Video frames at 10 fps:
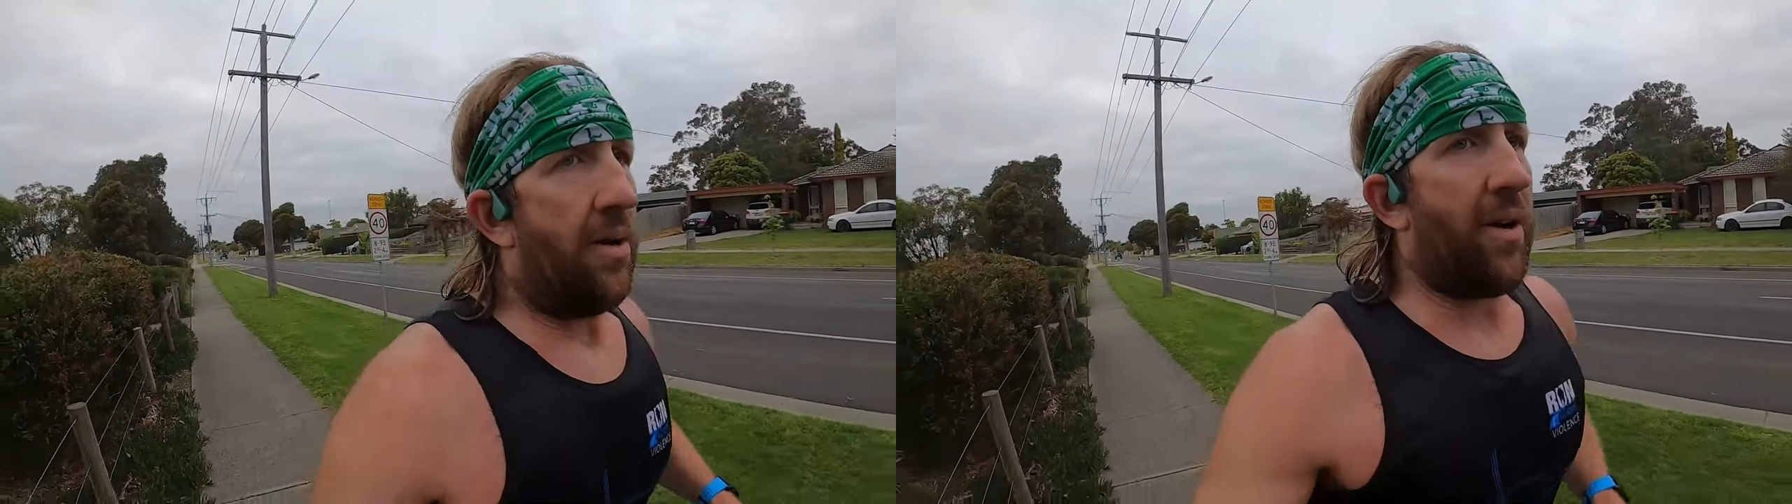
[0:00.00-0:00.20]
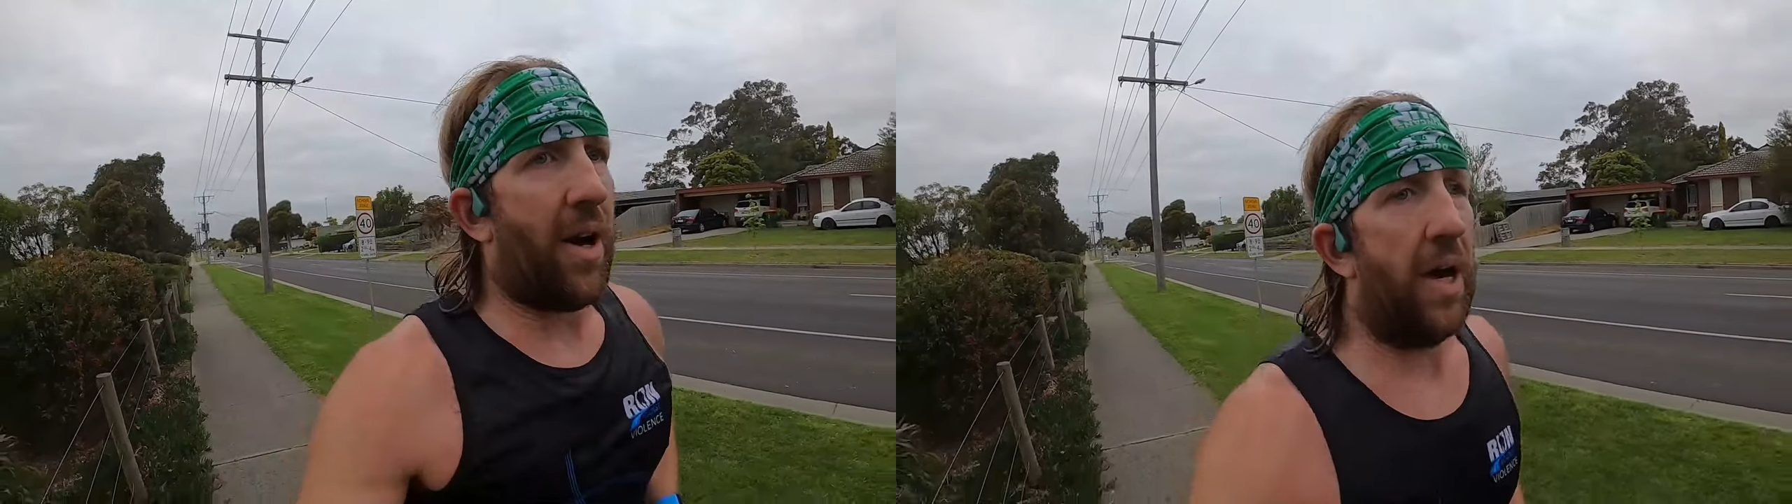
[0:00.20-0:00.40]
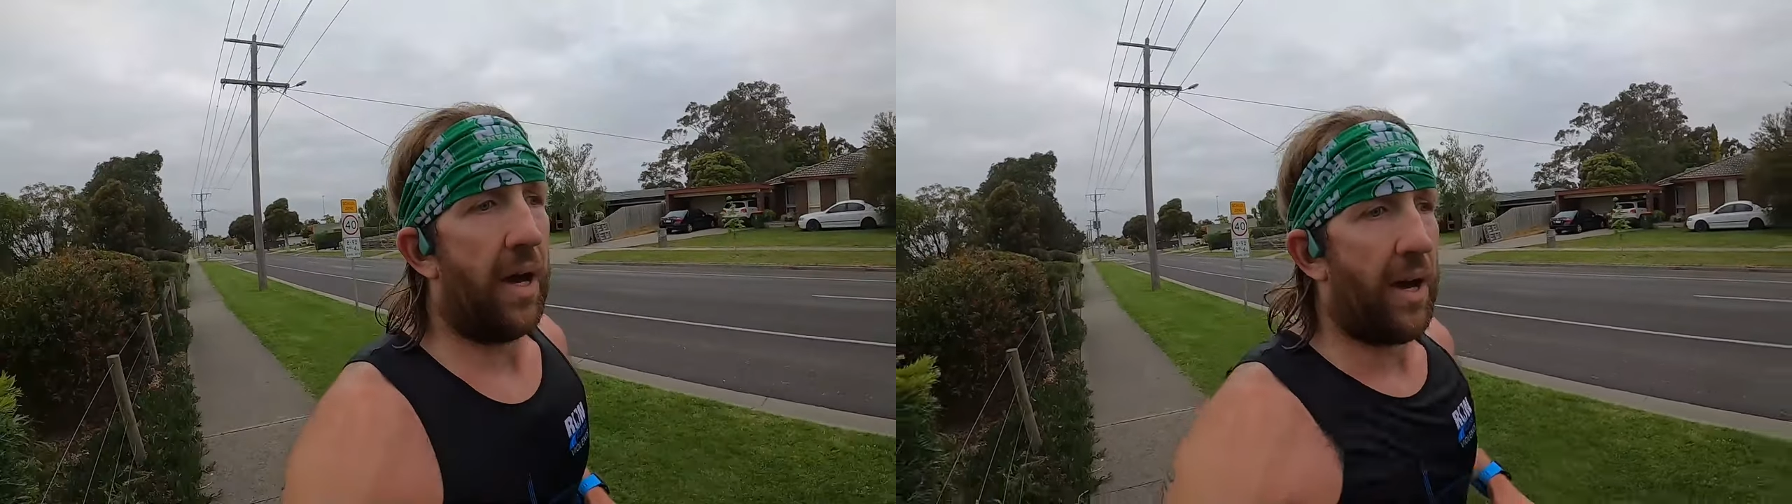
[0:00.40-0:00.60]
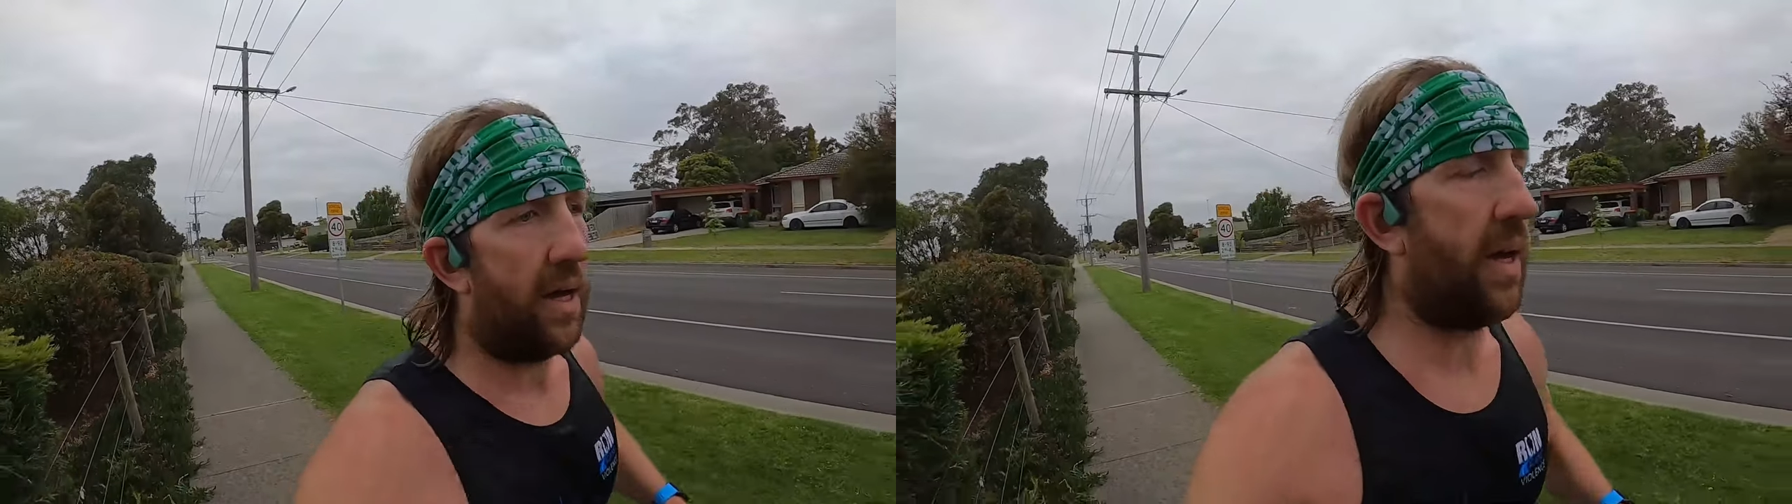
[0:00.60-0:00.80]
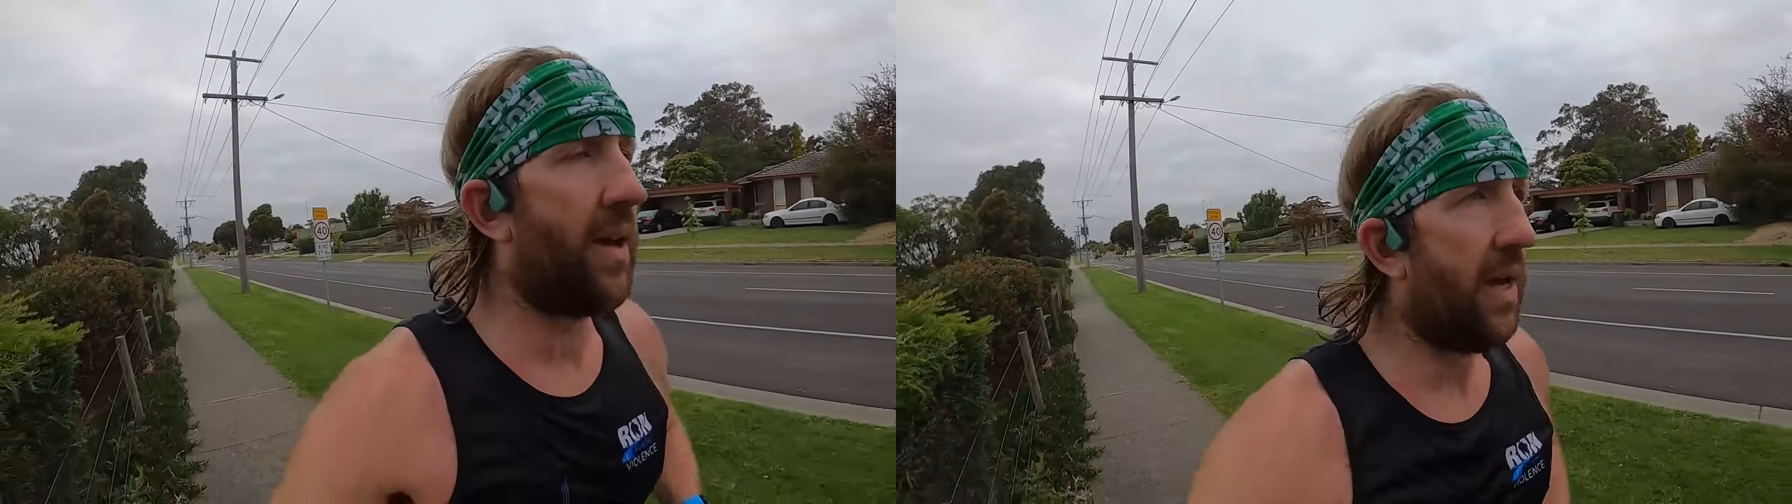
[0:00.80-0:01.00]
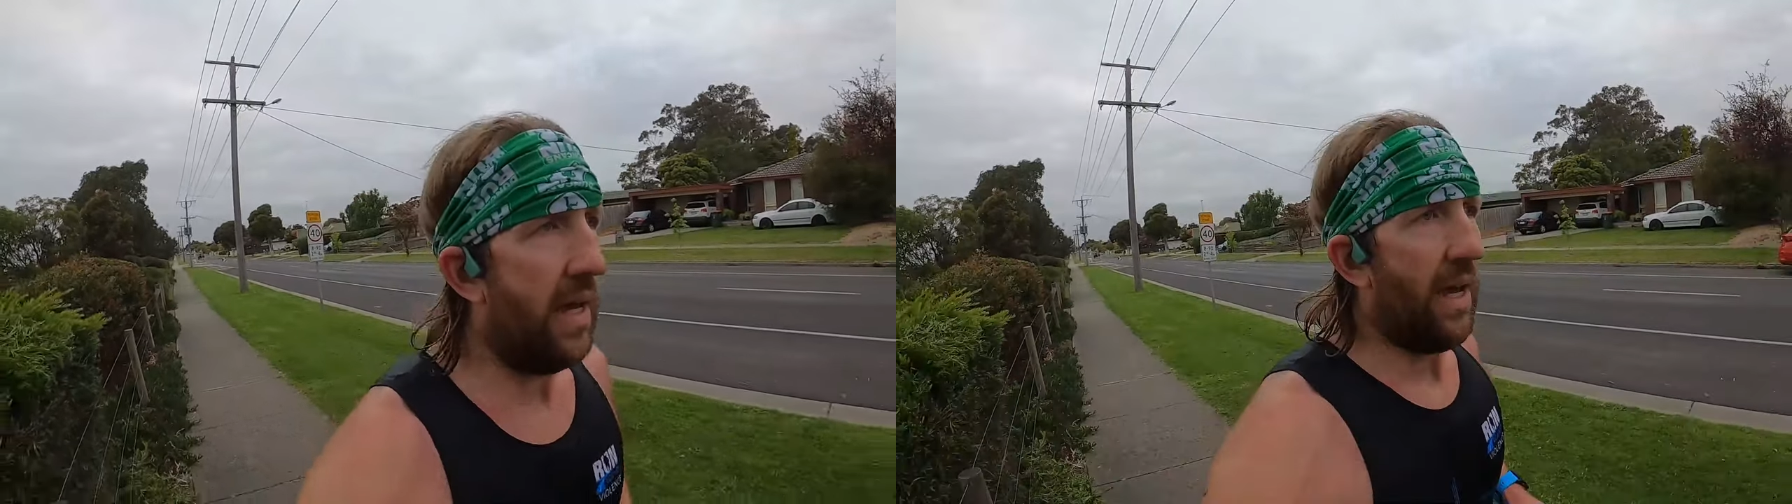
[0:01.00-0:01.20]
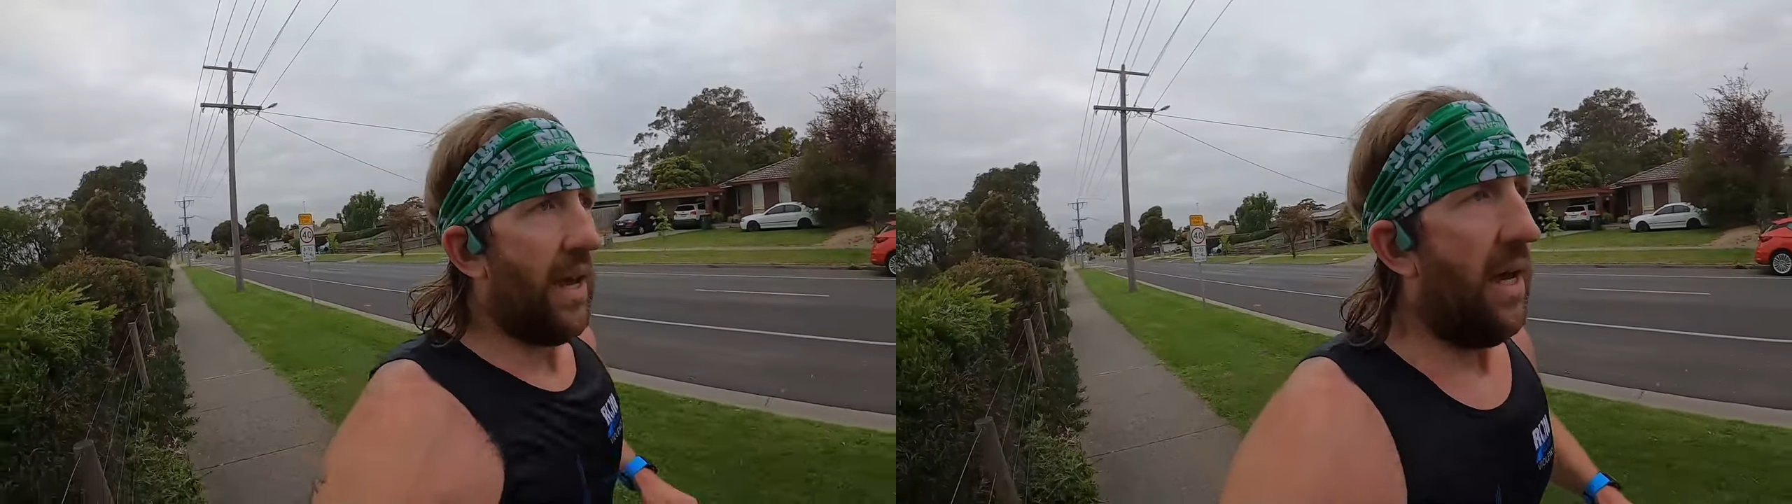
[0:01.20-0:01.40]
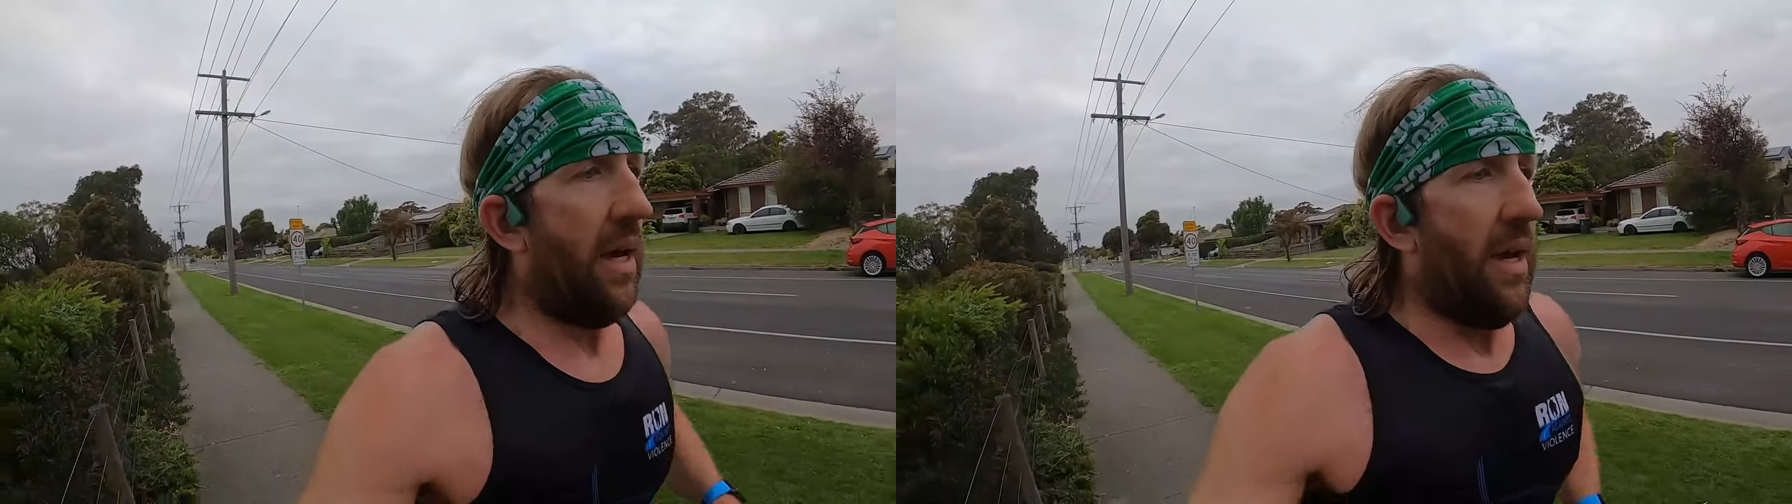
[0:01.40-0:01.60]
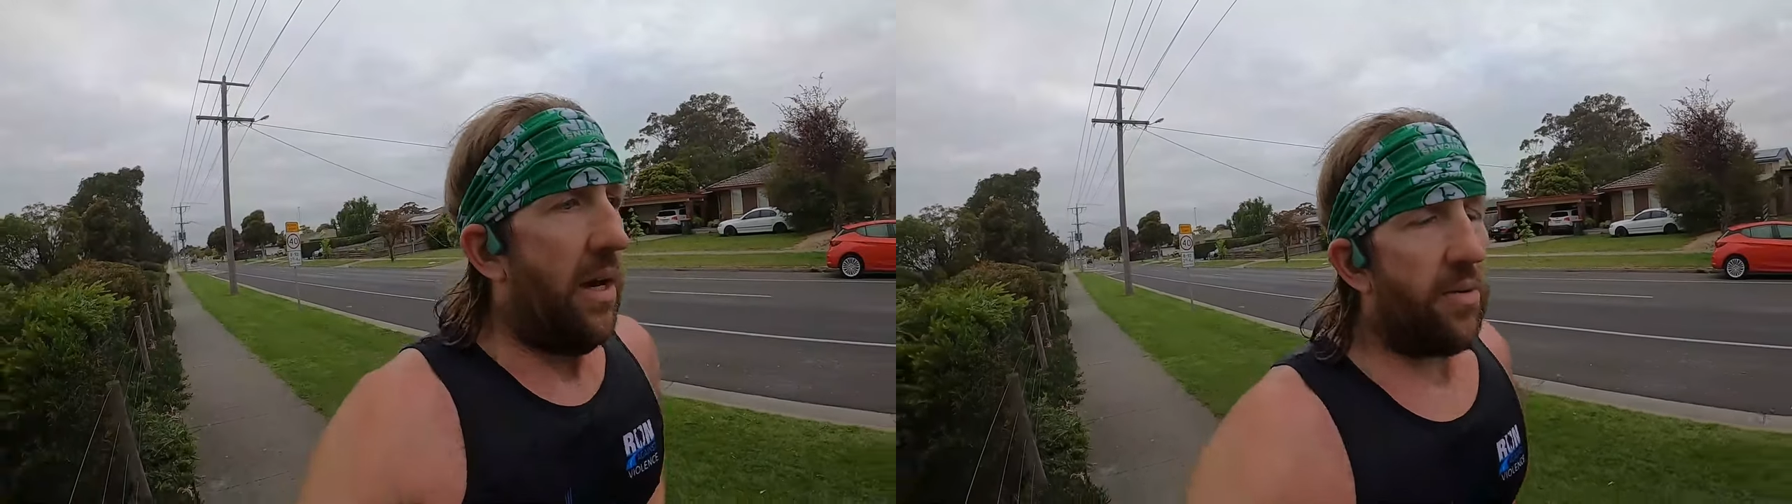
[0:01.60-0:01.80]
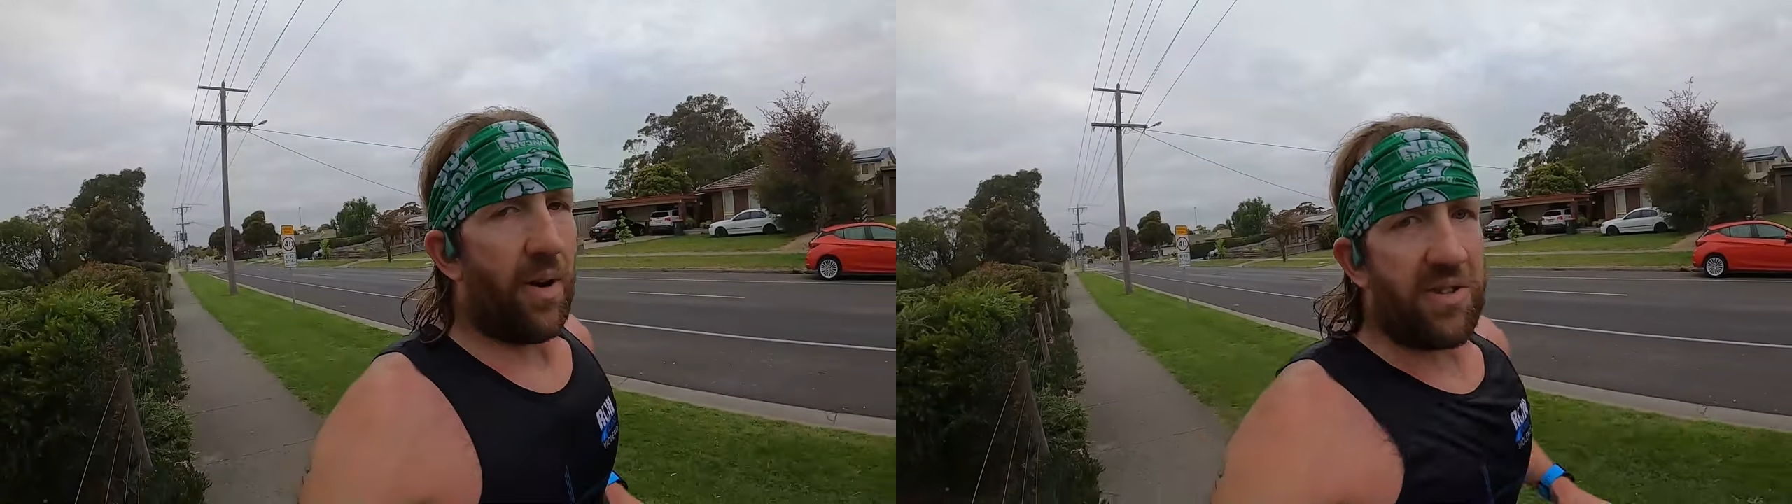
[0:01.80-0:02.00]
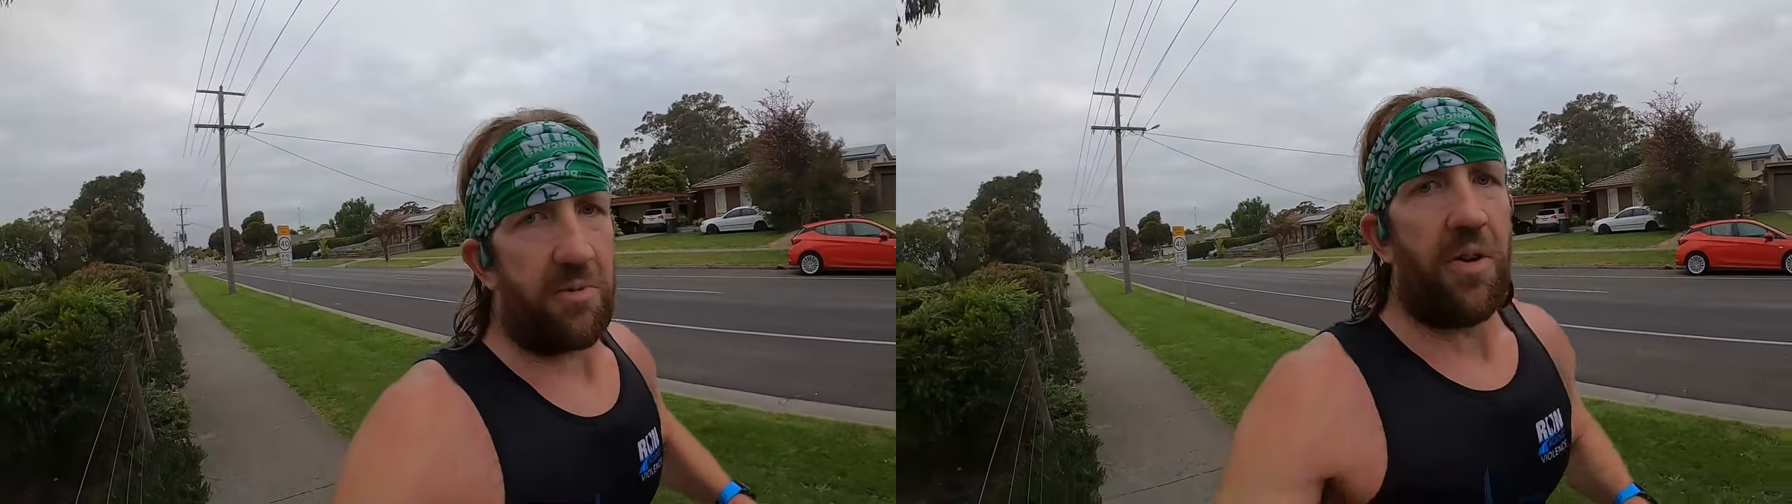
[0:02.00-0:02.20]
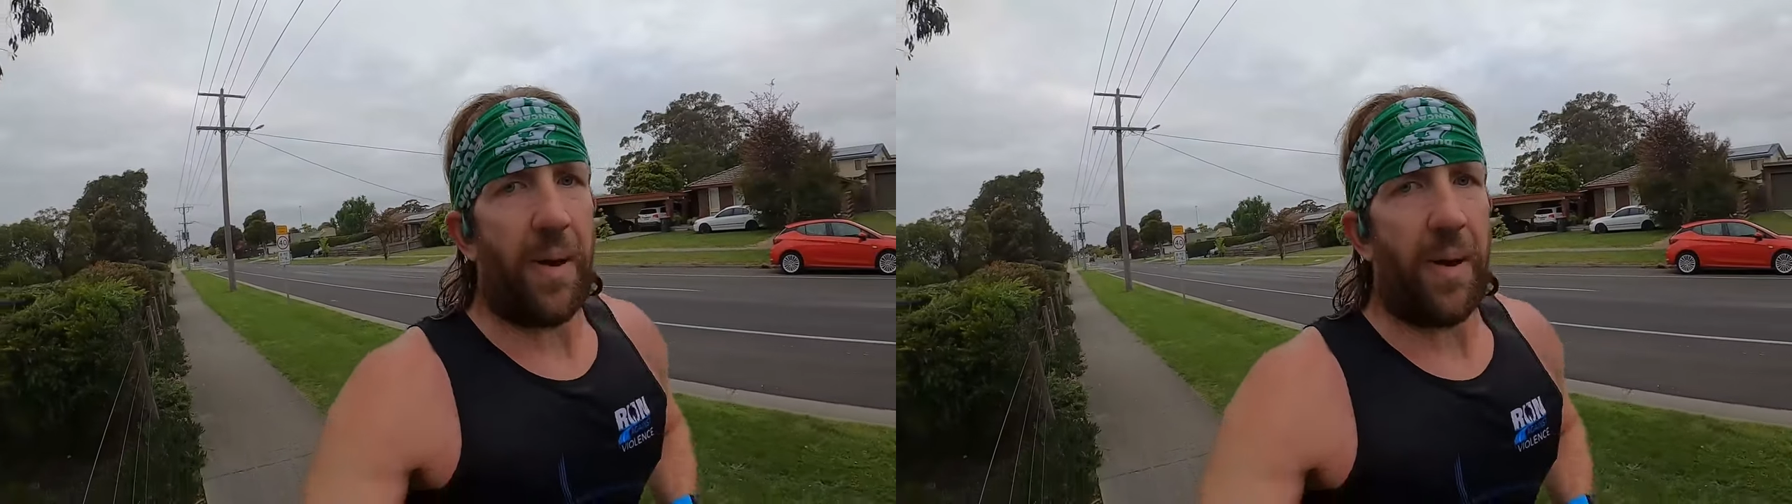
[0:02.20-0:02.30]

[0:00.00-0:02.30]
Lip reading: Oh, almost